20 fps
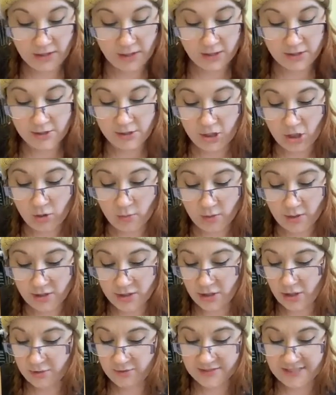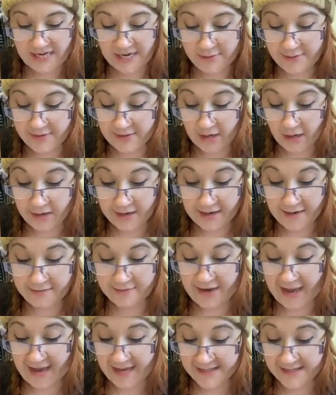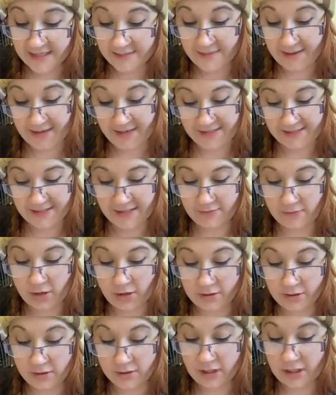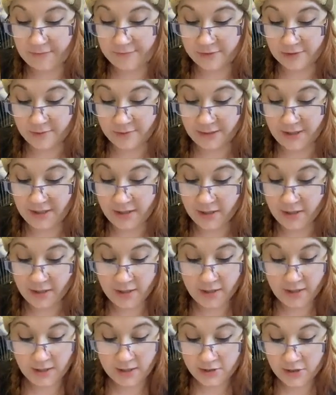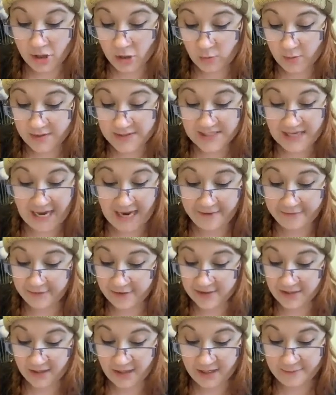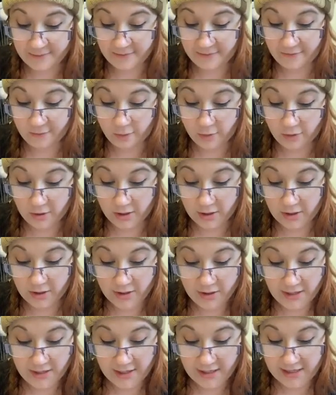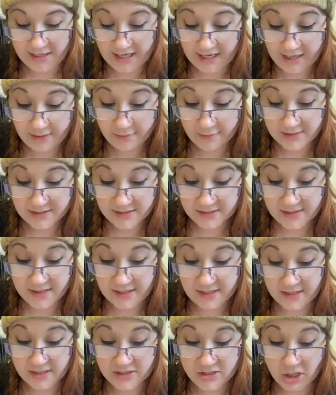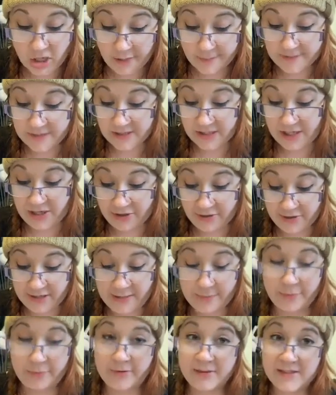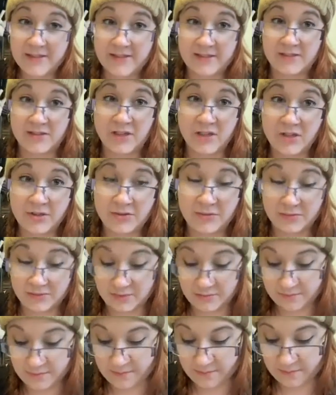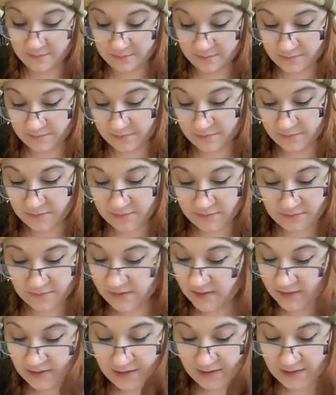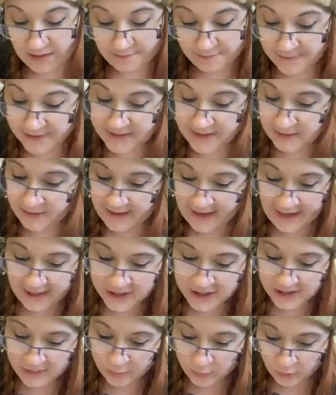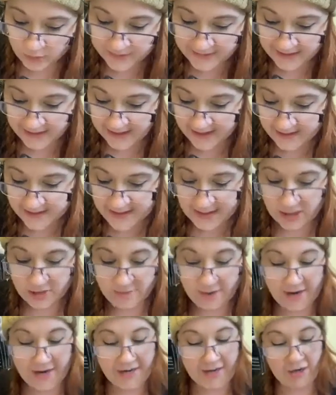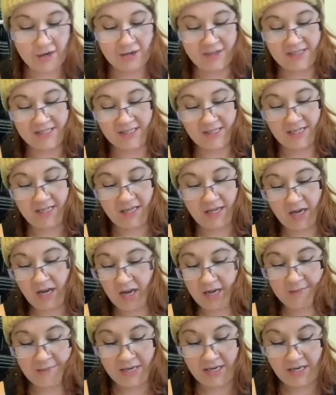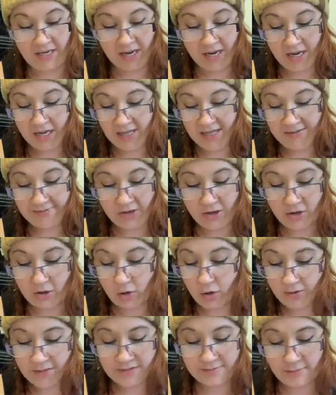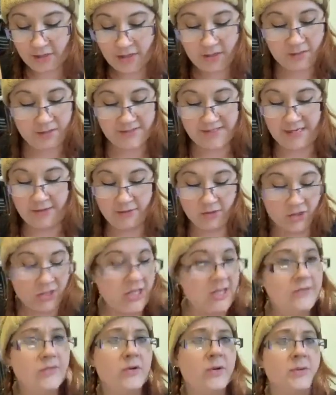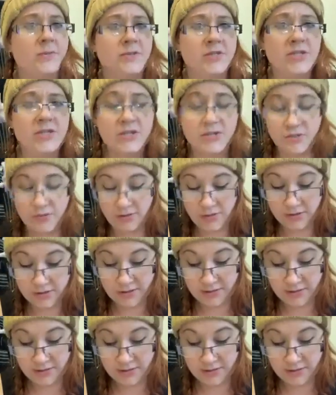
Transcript: No one knows how he got out of Azkaban, said Ron uncomfortably. No one's ever done it before. And he was in a top security prison, too. But they'll catch him, won't they? Said Hermione earnestly. I mean, they've got all the muggles out looking for him, too.